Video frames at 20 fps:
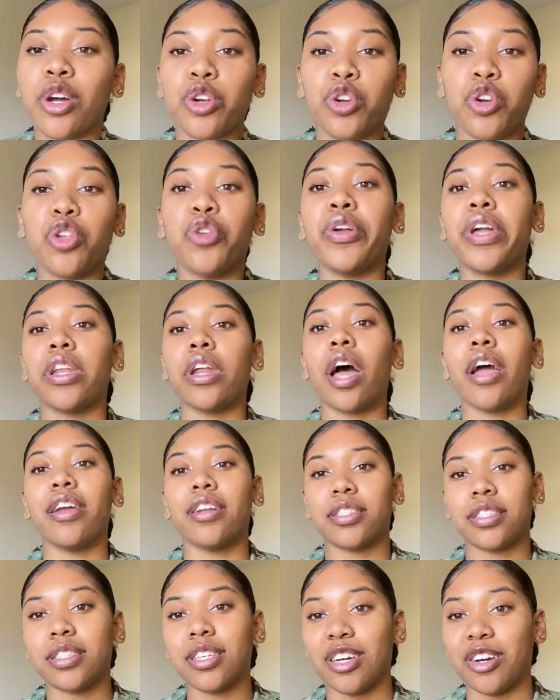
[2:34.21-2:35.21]
do you get all your
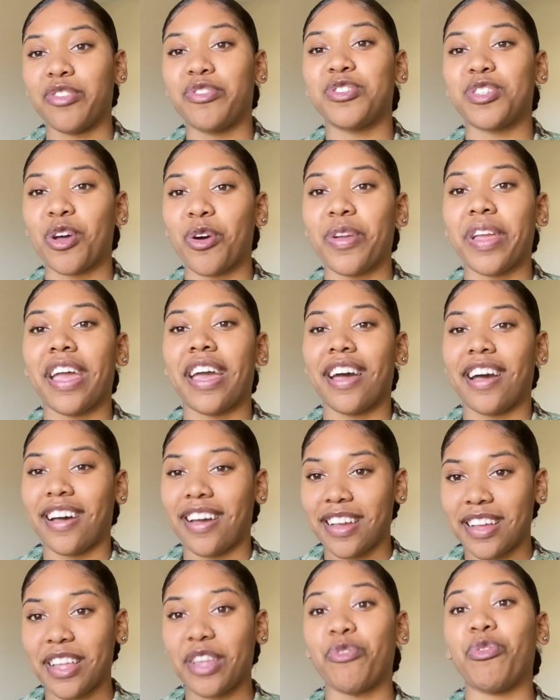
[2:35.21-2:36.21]
stuff? So yeah,
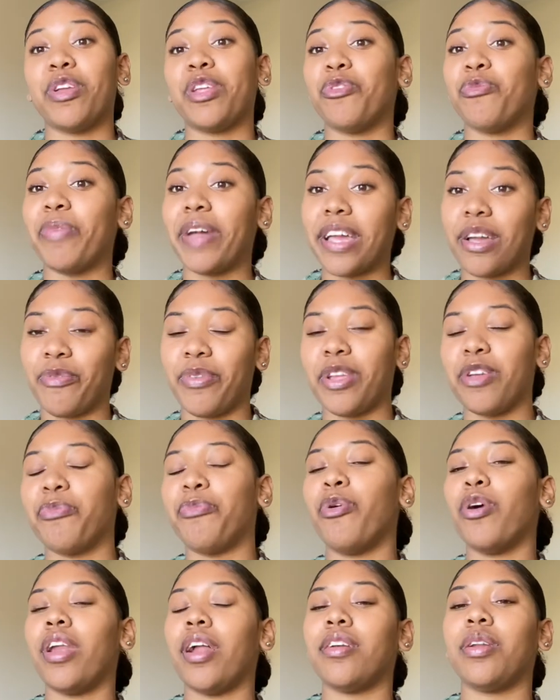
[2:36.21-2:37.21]
when you make when you
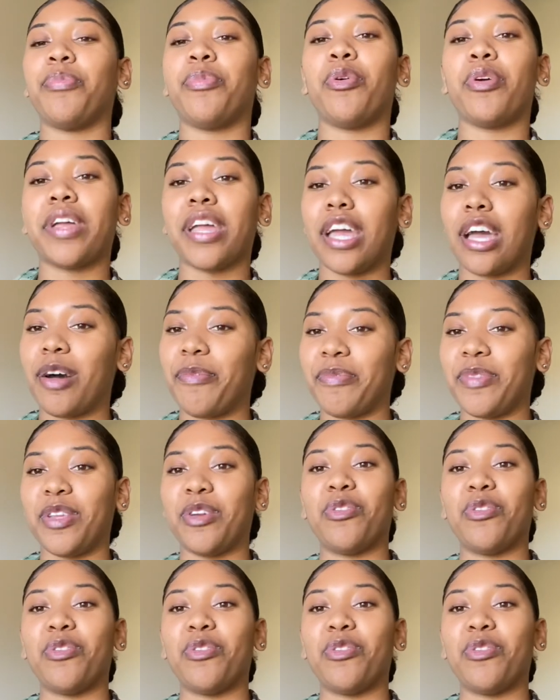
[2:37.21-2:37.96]
pull up the boot camp,